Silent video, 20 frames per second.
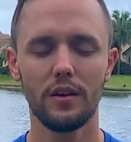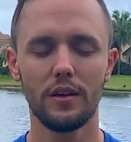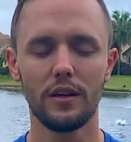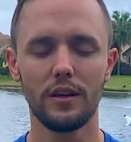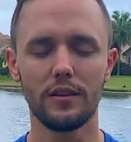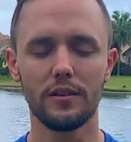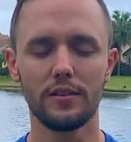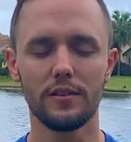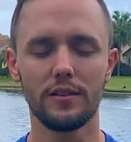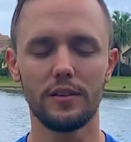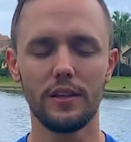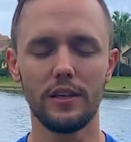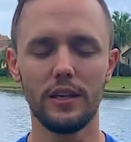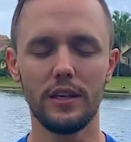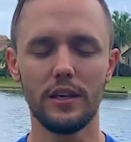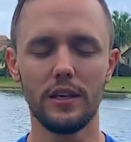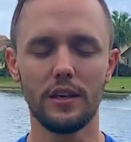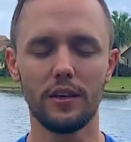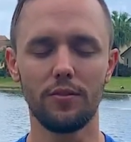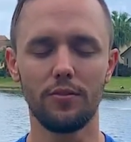and
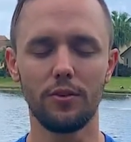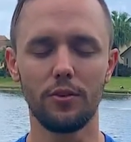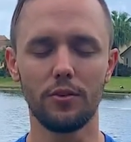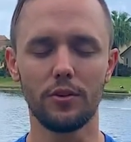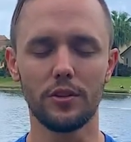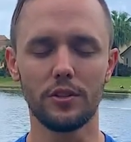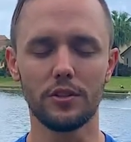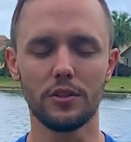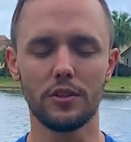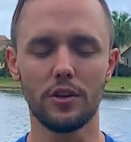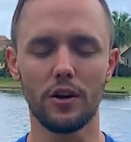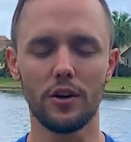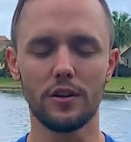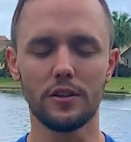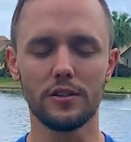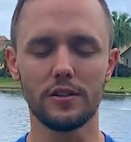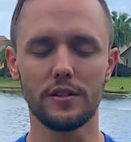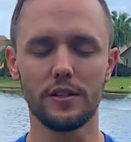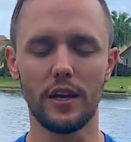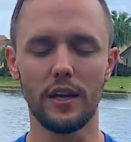seeing if you can start
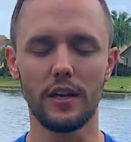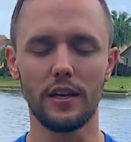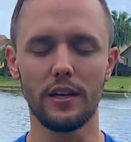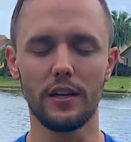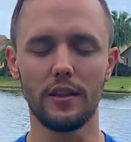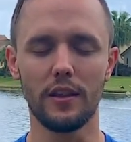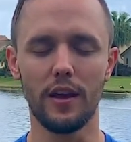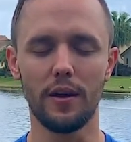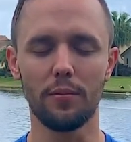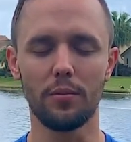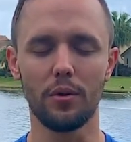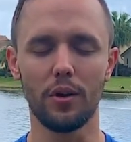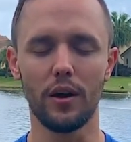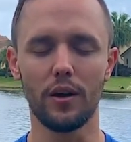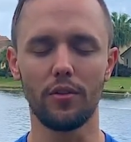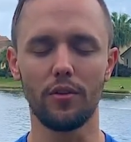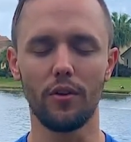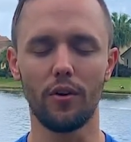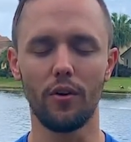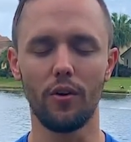sending that
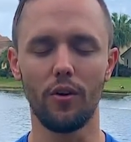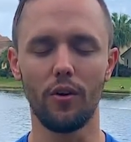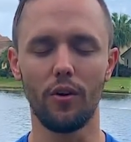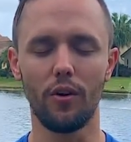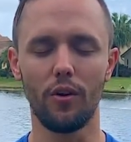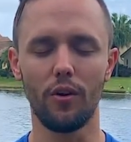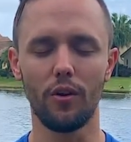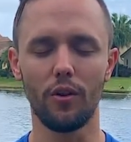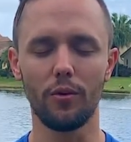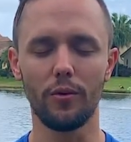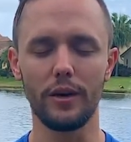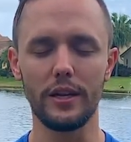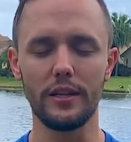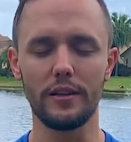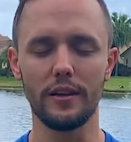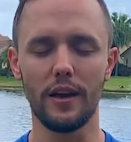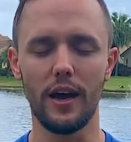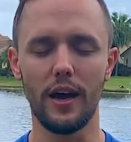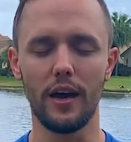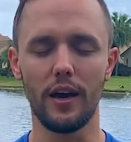breath all the way
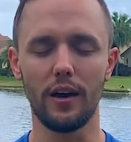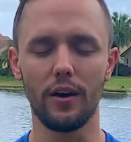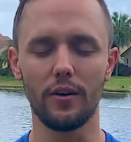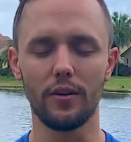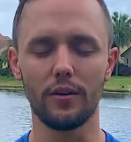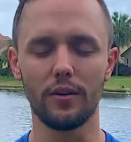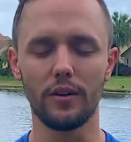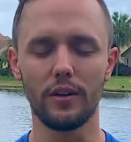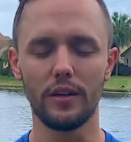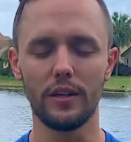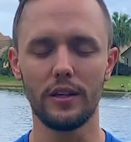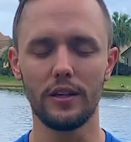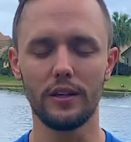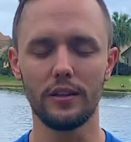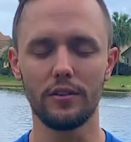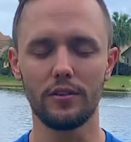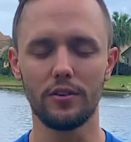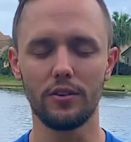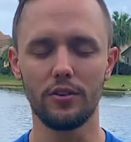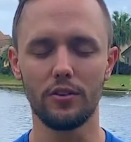down
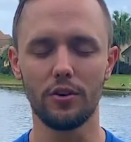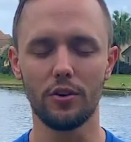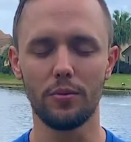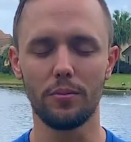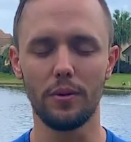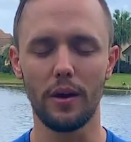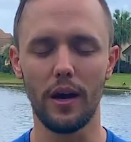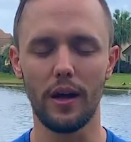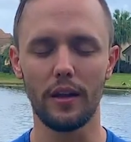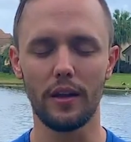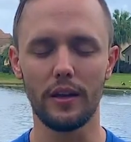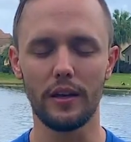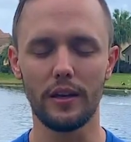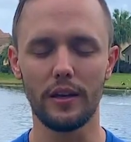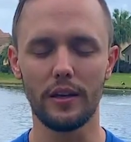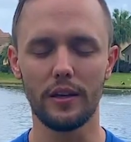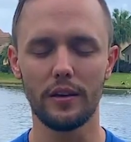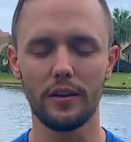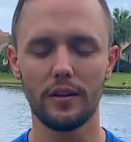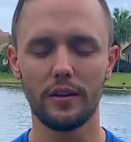into your
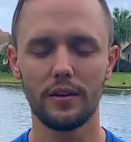belly,